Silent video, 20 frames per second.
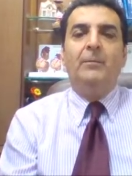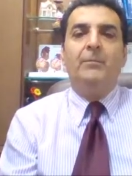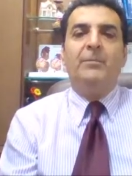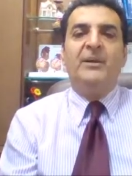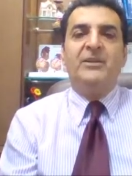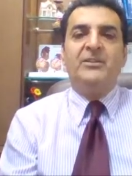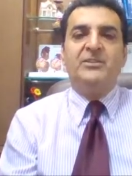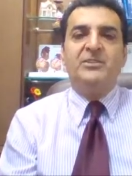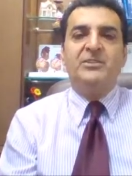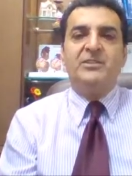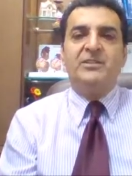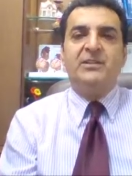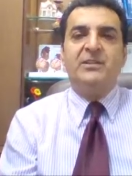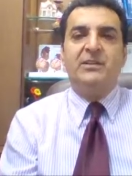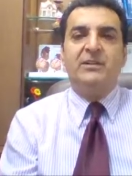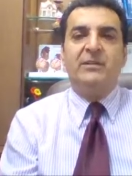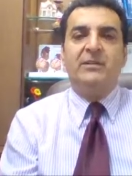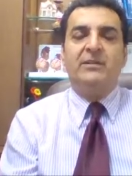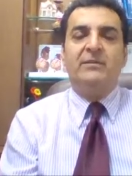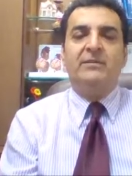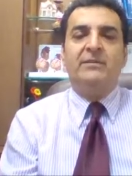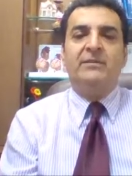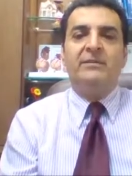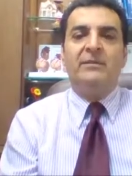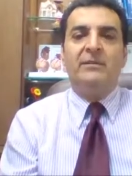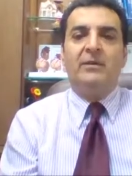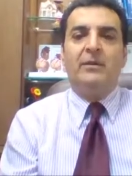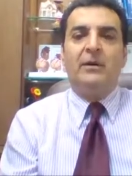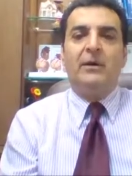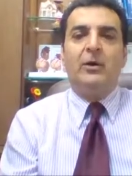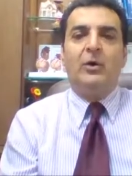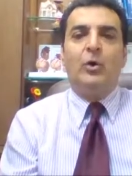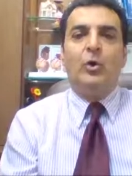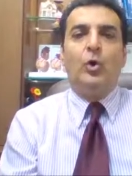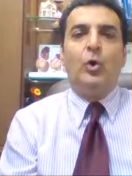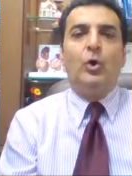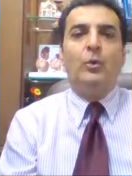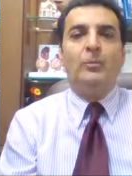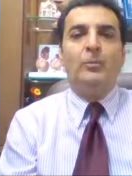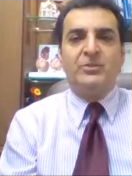Patient,
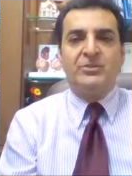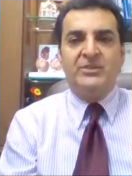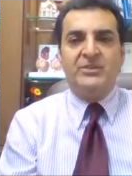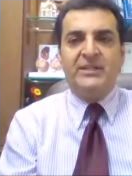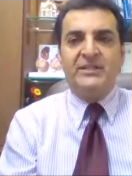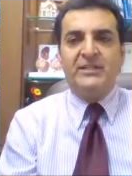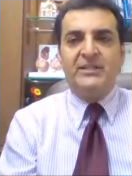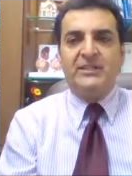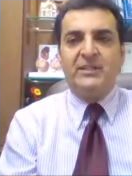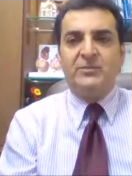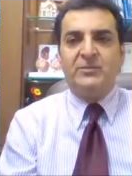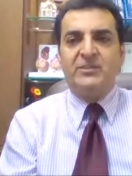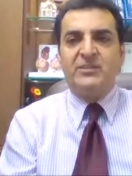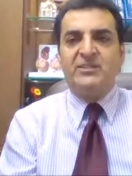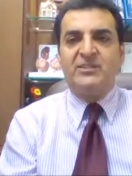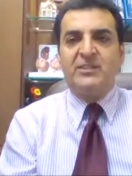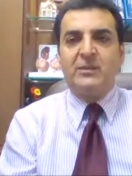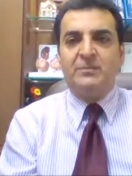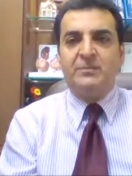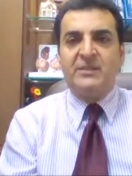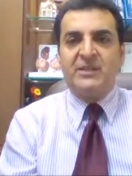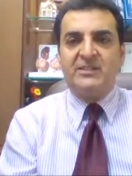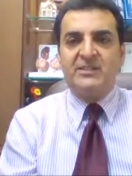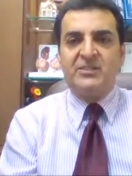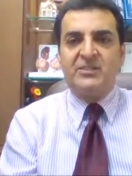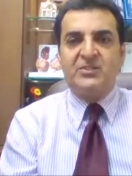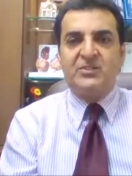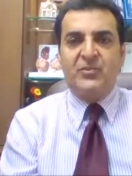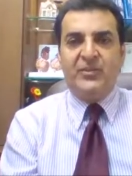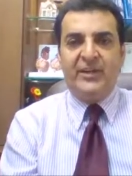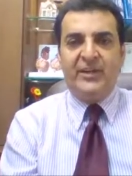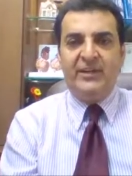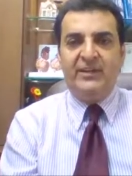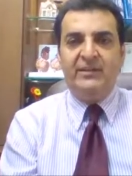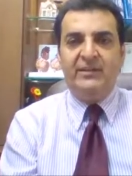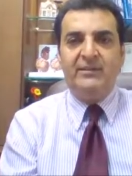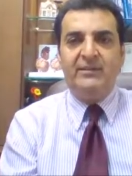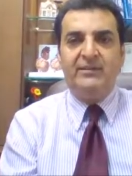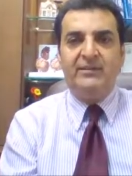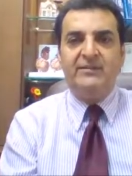almost 90,000 subjects
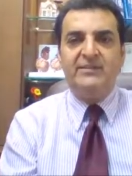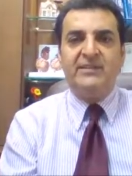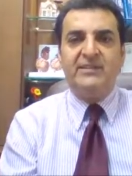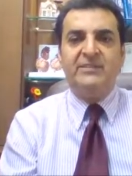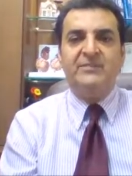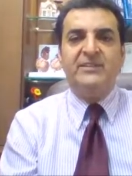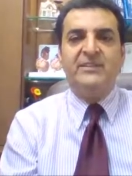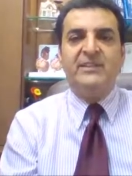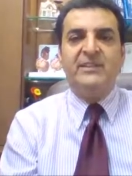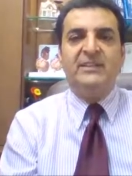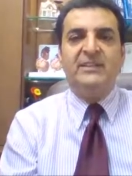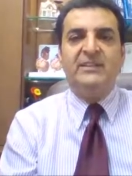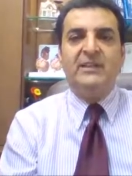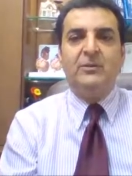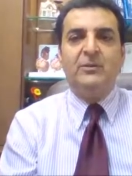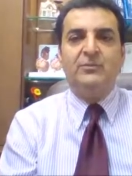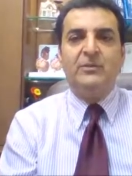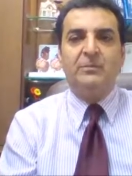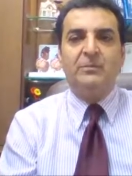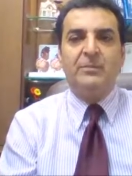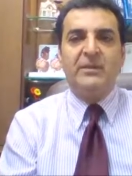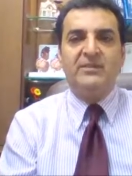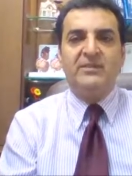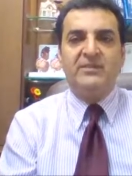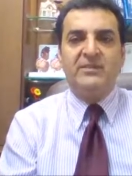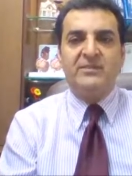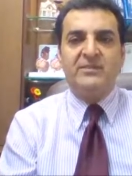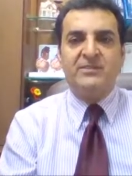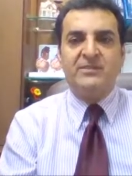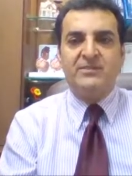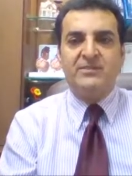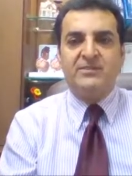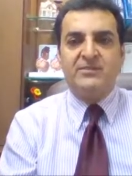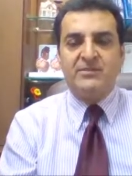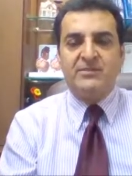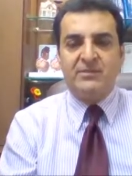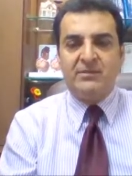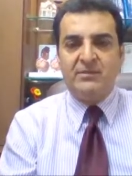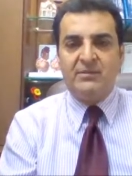screened, 17,000 patients